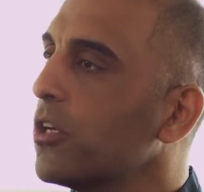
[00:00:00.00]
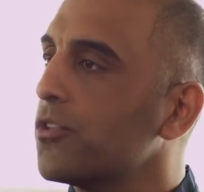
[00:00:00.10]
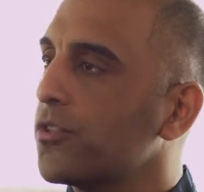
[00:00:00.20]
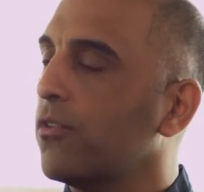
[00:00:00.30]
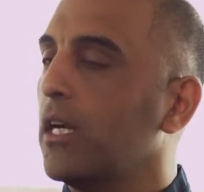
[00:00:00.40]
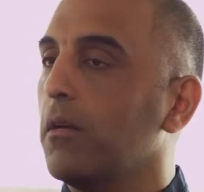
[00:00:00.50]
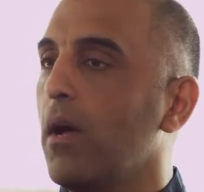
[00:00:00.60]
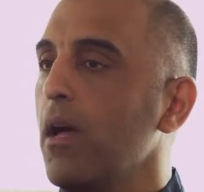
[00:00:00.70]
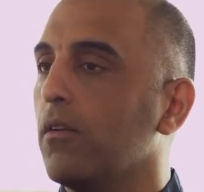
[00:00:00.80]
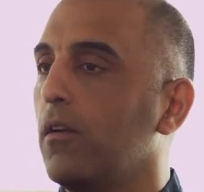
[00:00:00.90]
constrained
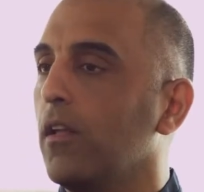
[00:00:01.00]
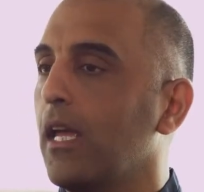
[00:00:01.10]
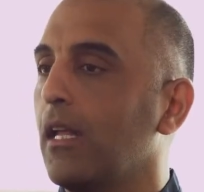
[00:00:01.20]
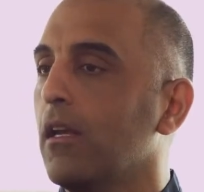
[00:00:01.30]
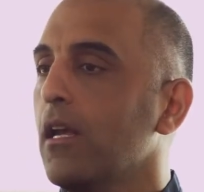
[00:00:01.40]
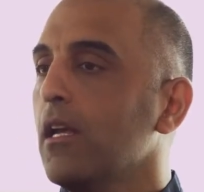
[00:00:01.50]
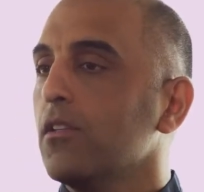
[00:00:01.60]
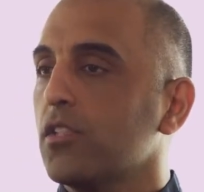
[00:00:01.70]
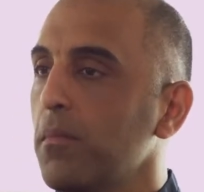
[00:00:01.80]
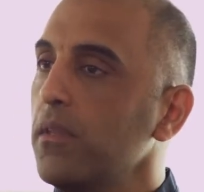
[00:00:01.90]
model, and
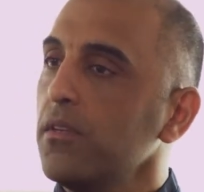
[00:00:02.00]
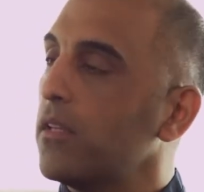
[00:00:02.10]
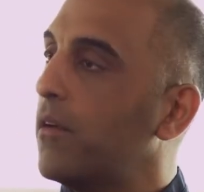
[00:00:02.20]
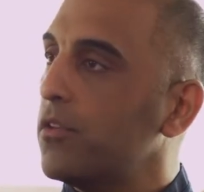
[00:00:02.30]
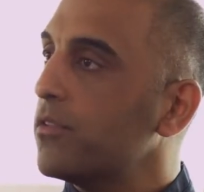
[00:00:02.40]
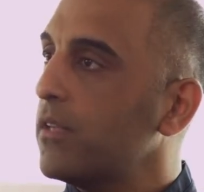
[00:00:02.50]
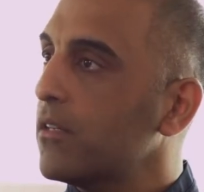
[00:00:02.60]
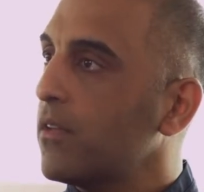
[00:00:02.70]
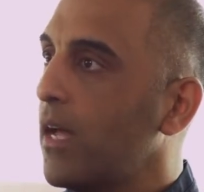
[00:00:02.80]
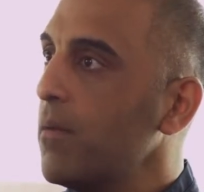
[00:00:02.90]
some of this stuff just
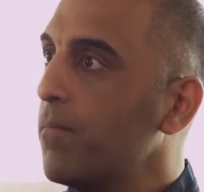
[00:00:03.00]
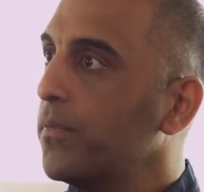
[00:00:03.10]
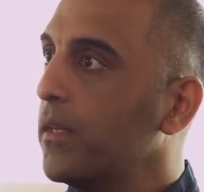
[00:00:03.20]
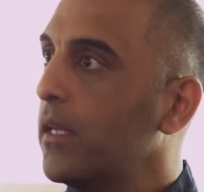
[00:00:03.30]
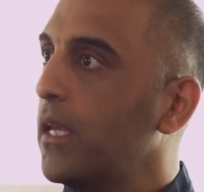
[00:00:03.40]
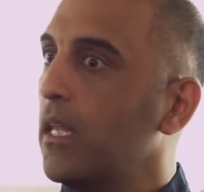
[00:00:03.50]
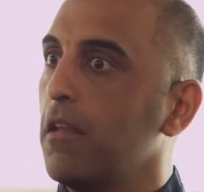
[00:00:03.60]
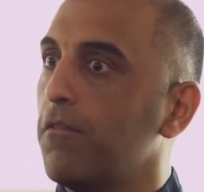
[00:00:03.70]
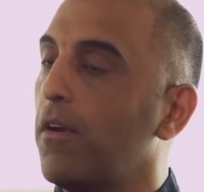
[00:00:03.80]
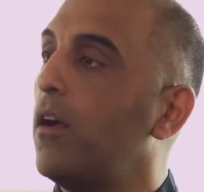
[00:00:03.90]
takes time. It
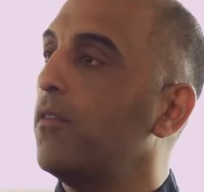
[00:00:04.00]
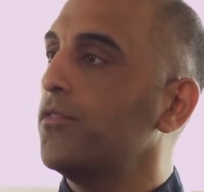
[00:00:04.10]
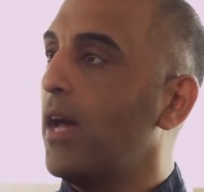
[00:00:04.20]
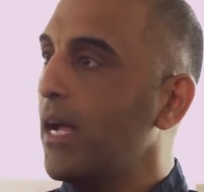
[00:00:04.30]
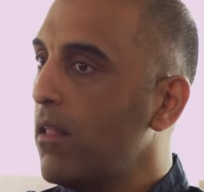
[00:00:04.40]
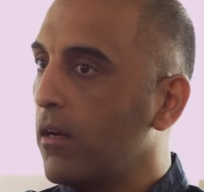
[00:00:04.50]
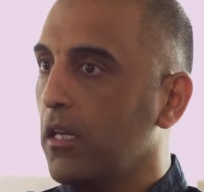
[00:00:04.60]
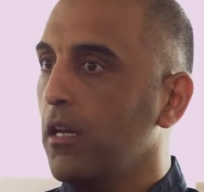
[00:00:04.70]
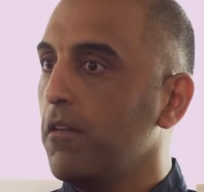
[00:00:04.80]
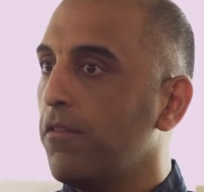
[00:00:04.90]
involves dialogue.
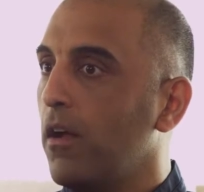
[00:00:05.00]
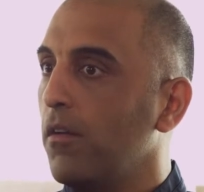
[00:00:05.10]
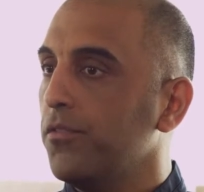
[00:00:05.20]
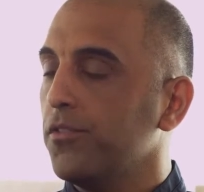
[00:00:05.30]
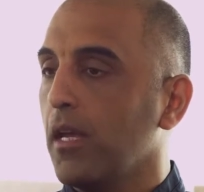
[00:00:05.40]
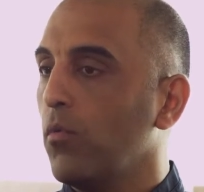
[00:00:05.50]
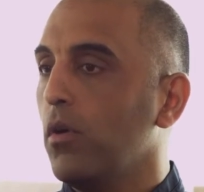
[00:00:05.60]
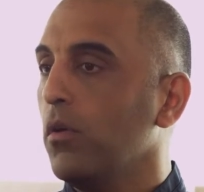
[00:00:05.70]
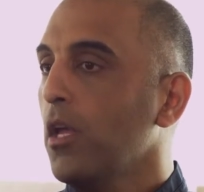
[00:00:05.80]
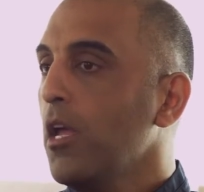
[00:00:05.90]
It involves saying,
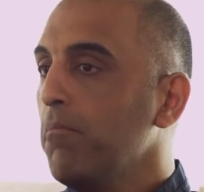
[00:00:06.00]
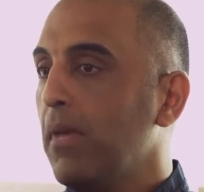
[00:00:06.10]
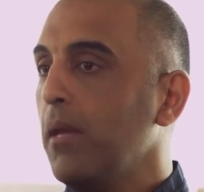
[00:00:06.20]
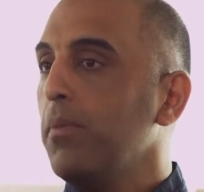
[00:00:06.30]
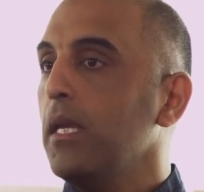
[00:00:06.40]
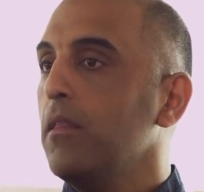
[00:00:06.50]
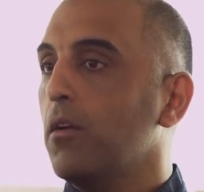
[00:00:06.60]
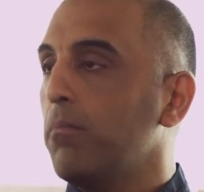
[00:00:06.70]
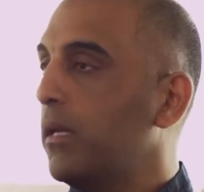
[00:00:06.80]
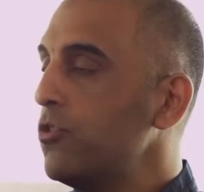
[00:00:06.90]
well, maybe
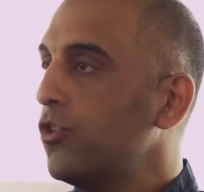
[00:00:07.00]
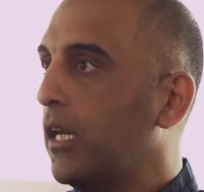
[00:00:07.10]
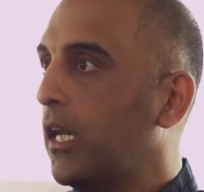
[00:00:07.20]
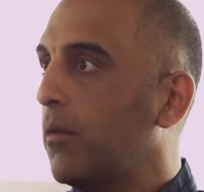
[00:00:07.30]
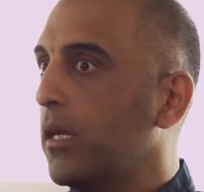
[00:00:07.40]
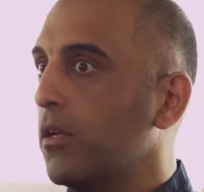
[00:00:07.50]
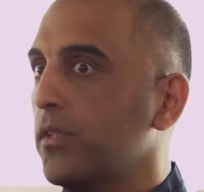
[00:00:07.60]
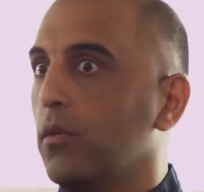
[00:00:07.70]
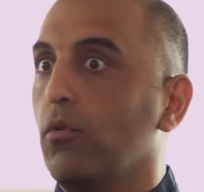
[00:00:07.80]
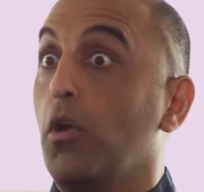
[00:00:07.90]
they're binge eating because
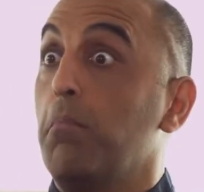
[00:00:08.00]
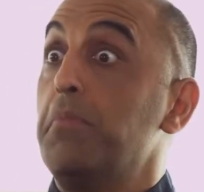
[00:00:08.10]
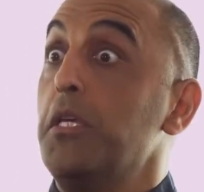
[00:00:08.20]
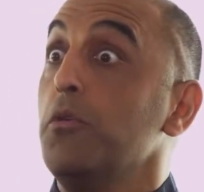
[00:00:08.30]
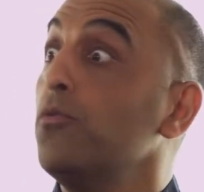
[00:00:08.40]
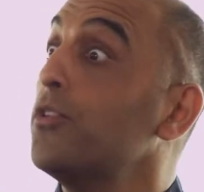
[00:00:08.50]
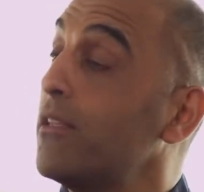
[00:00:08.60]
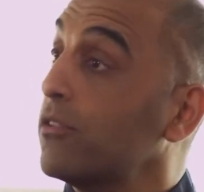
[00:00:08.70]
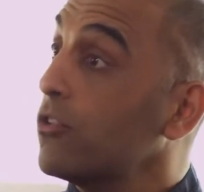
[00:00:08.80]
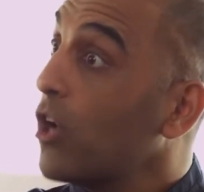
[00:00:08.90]
they were abused
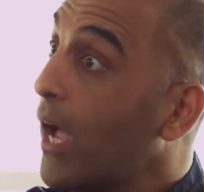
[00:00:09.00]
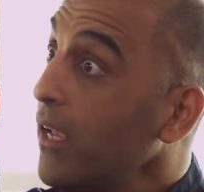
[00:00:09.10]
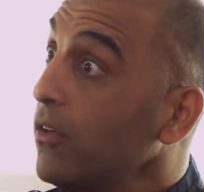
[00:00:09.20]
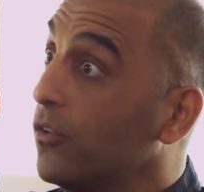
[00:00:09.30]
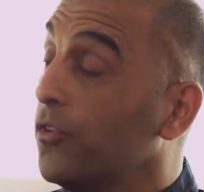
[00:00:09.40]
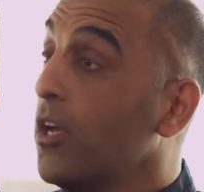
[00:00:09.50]
as a child.